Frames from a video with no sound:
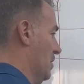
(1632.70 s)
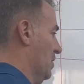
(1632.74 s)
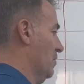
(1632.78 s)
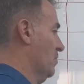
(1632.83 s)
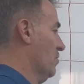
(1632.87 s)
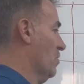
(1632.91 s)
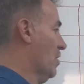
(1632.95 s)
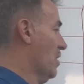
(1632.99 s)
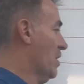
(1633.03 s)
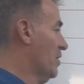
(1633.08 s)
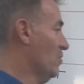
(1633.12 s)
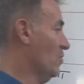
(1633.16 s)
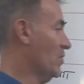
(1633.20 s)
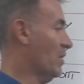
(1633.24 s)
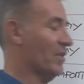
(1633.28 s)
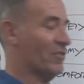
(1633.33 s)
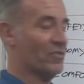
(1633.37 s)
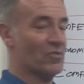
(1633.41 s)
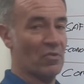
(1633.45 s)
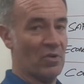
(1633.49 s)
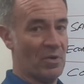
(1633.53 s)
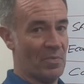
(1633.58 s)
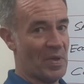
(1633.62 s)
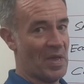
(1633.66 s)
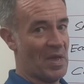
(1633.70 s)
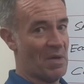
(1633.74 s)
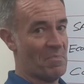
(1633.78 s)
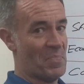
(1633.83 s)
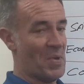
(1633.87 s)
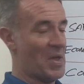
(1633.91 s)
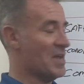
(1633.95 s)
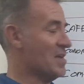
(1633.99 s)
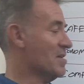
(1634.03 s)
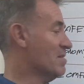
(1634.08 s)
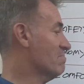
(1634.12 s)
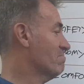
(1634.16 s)
Now I know that's going to be
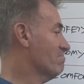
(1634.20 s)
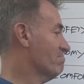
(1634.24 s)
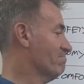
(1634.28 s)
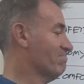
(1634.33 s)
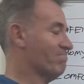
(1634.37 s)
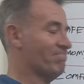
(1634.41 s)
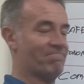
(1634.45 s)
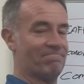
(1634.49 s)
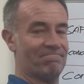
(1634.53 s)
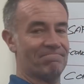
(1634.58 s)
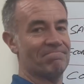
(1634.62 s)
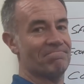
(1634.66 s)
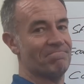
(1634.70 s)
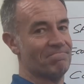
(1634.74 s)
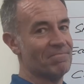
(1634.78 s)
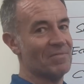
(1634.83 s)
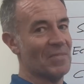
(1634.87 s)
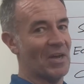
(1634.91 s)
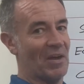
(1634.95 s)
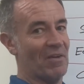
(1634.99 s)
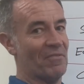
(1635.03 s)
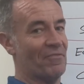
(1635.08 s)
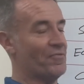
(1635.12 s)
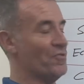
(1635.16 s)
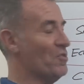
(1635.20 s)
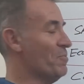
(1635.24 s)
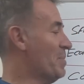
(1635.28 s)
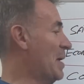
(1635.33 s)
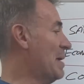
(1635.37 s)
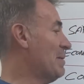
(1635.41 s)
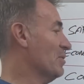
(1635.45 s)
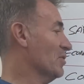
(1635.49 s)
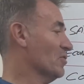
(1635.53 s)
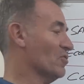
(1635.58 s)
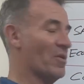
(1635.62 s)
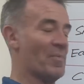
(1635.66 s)
a few
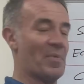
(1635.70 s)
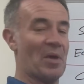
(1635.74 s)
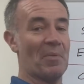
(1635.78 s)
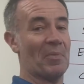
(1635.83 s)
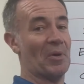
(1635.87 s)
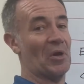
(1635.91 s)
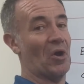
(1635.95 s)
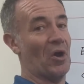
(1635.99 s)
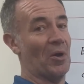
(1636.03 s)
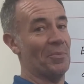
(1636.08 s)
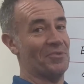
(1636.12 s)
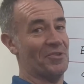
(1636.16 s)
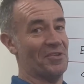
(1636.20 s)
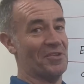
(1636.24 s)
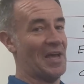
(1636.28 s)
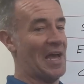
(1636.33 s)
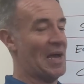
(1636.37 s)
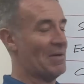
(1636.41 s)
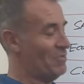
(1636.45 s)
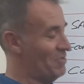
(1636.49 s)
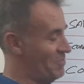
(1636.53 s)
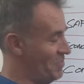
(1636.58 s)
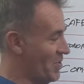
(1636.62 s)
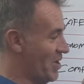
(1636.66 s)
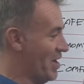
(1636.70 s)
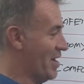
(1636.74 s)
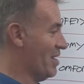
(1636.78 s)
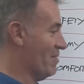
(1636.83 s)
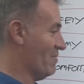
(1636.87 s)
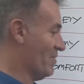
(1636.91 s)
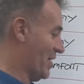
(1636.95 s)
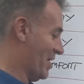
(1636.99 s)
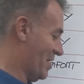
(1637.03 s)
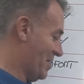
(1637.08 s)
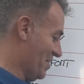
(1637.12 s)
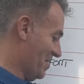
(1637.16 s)
people are going to be up in arms at that one, but
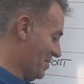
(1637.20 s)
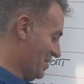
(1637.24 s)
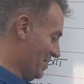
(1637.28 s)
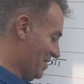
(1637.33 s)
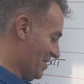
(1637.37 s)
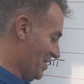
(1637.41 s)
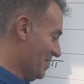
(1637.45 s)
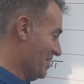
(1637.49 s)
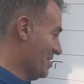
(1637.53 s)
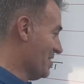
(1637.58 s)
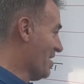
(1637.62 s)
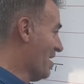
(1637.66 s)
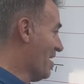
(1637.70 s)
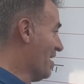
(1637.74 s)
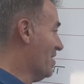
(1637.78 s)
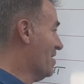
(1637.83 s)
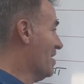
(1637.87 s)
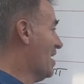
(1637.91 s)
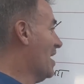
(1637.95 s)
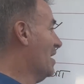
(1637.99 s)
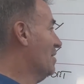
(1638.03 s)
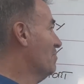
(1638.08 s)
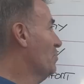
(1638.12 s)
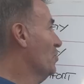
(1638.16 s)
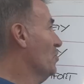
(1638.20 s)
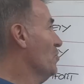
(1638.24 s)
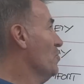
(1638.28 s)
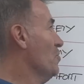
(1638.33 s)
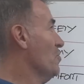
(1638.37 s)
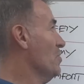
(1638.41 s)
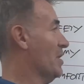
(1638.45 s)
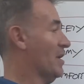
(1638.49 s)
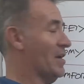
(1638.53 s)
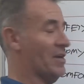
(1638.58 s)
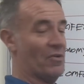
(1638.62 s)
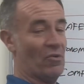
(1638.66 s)
anyway, yeah,
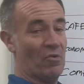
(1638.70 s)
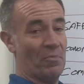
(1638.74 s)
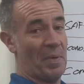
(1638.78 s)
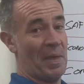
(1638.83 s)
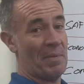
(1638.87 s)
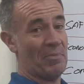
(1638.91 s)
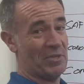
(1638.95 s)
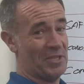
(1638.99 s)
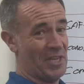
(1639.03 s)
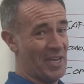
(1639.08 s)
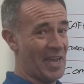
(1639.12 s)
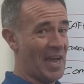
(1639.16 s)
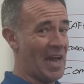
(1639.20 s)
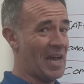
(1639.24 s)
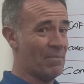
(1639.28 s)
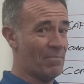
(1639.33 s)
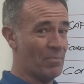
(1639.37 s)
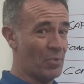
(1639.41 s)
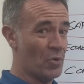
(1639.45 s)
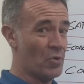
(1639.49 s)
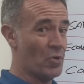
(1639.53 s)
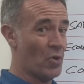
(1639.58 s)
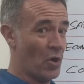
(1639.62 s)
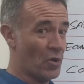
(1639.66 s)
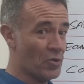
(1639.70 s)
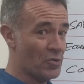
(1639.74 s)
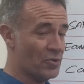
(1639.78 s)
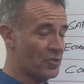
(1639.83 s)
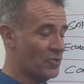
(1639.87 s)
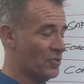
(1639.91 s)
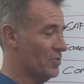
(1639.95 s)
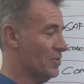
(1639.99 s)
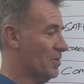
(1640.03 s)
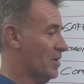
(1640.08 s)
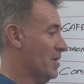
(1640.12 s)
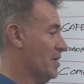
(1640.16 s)
AdBlue, and I know people take AdBlue out.
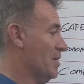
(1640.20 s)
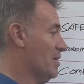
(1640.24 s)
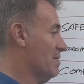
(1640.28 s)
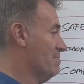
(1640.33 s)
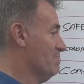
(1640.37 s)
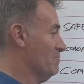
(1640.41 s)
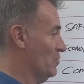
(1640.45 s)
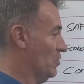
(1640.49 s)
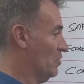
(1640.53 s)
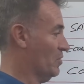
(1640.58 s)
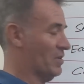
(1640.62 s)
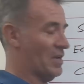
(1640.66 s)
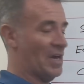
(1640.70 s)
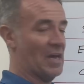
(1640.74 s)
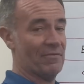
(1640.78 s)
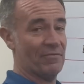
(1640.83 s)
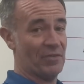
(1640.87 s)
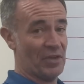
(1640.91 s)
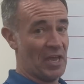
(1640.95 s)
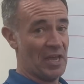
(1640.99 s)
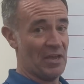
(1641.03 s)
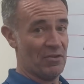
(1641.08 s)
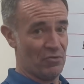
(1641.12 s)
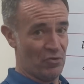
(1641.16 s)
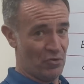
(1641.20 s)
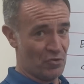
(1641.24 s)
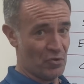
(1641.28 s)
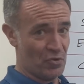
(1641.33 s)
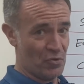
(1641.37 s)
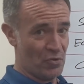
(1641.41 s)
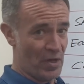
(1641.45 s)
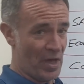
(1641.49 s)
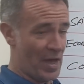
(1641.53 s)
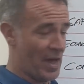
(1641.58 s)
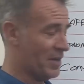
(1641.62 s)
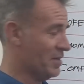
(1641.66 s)
I'm not advocating you do
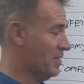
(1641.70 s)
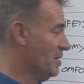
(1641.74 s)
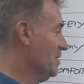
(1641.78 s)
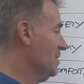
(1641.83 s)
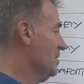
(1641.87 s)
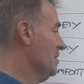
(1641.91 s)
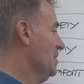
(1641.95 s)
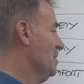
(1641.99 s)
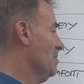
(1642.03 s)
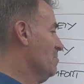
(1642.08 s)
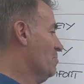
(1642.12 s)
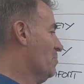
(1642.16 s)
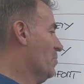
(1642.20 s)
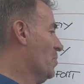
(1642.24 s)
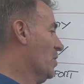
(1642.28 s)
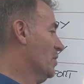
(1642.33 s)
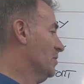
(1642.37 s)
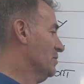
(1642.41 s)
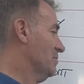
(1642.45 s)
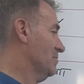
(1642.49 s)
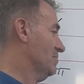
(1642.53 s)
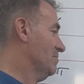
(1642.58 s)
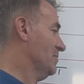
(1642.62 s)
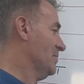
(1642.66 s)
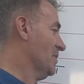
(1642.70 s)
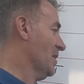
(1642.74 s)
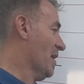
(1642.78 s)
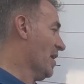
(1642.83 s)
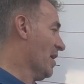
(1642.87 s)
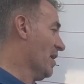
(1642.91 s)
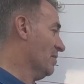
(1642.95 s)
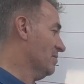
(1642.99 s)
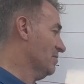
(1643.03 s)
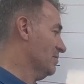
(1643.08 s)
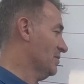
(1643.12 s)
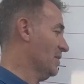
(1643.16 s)
that, but
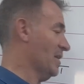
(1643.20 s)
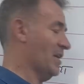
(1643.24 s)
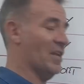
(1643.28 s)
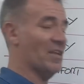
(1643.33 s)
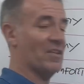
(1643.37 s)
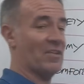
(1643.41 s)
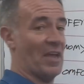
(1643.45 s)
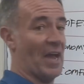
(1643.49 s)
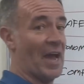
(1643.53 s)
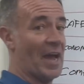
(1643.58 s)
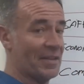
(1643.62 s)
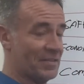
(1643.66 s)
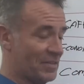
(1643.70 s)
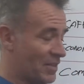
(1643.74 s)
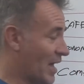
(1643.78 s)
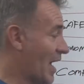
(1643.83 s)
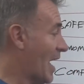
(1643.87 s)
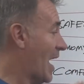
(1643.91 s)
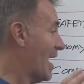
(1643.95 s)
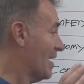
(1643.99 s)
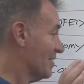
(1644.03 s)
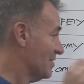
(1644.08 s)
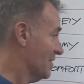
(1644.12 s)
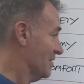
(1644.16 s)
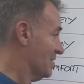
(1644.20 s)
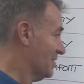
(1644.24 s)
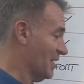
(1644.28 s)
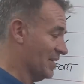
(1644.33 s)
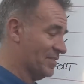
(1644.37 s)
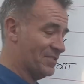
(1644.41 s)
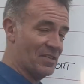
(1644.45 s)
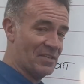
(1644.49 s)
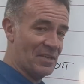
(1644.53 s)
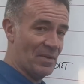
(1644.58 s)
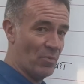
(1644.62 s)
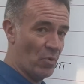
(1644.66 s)
yeah, it is, as it
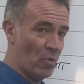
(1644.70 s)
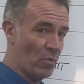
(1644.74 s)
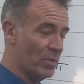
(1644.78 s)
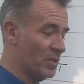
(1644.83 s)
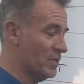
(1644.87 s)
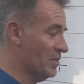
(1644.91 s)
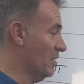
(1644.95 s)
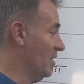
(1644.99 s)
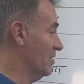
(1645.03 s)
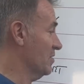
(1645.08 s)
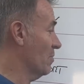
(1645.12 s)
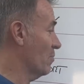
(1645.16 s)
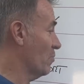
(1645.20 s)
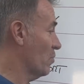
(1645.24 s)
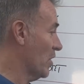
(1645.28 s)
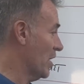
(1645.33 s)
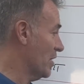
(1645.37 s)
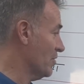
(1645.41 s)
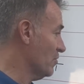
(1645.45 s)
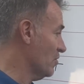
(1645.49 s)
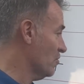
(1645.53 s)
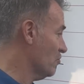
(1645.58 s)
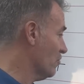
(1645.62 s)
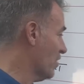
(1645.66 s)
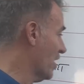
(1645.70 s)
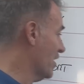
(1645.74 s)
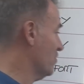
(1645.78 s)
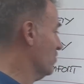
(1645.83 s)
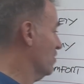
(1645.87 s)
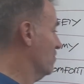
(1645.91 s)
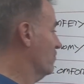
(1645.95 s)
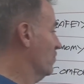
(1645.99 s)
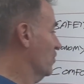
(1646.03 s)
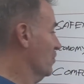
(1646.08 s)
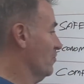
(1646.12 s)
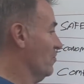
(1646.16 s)
sits at the moment, as a brand new tractor
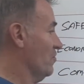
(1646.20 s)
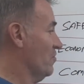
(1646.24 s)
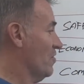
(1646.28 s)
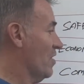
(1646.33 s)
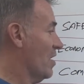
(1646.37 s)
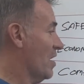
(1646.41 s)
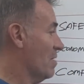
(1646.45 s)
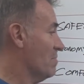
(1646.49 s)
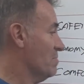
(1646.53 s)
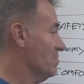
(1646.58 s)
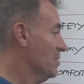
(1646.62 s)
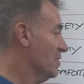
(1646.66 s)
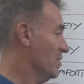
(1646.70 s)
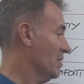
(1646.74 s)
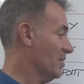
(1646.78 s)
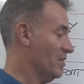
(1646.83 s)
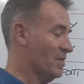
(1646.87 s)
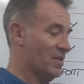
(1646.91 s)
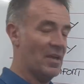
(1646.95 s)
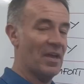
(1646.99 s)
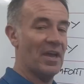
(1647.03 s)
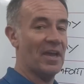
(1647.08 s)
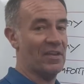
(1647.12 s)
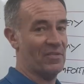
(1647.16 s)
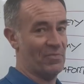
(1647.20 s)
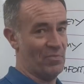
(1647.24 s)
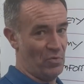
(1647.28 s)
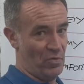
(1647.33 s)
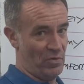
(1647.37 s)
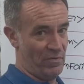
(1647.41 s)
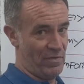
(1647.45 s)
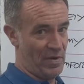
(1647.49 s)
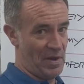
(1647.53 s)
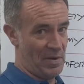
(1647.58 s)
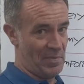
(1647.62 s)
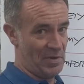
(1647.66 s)
versus them, it's more
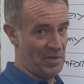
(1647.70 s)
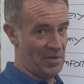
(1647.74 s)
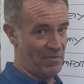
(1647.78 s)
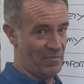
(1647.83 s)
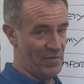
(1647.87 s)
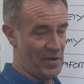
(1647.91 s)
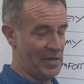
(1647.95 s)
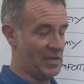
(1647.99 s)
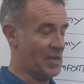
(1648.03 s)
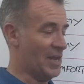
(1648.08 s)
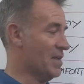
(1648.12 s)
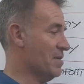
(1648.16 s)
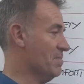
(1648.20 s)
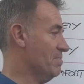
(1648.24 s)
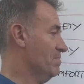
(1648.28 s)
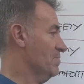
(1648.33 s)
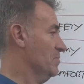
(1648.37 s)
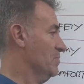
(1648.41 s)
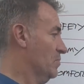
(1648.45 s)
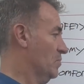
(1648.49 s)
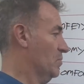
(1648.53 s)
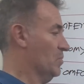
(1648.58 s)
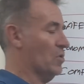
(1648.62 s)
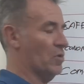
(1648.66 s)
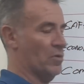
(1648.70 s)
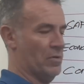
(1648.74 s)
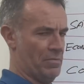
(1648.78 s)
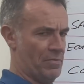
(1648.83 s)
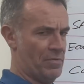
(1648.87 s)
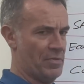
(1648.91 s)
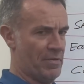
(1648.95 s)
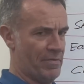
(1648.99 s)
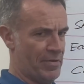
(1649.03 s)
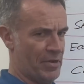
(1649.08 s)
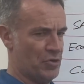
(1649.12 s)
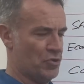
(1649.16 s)
environmentally friendly, or in
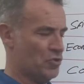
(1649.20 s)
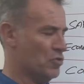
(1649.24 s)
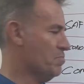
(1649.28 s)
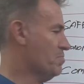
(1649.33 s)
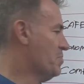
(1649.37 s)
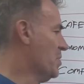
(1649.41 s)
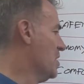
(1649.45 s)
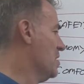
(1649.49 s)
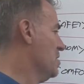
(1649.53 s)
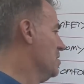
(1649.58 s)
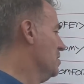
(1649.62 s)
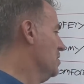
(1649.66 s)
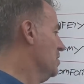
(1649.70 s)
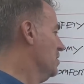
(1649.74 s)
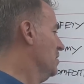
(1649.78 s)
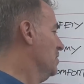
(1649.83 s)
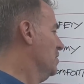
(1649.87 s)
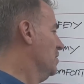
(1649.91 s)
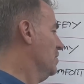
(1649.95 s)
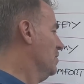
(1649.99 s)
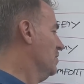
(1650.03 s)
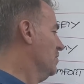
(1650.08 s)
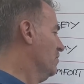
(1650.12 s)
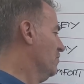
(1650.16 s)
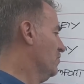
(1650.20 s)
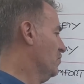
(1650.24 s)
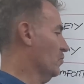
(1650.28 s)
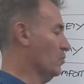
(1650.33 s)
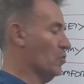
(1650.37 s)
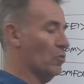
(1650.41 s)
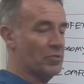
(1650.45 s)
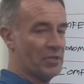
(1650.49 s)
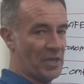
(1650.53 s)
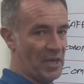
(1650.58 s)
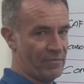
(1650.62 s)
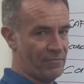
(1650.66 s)
theory it should be. So
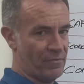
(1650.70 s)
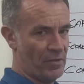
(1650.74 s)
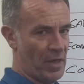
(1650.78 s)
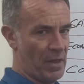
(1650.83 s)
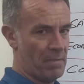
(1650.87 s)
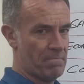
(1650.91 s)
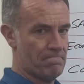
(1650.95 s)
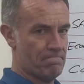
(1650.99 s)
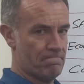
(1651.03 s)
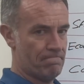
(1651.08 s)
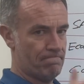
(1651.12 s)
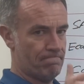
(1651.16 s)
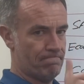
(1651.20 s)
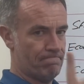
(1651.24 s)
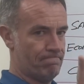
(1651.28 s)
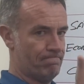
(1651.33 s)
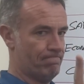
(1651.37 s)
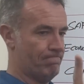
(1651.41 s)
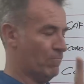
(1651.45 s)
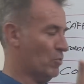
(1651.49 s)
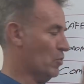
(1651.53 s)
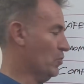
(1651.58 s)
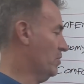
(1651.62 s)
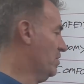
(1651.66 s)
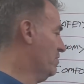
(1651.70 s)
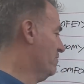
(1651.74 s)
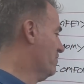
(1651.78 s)
no tick for them on the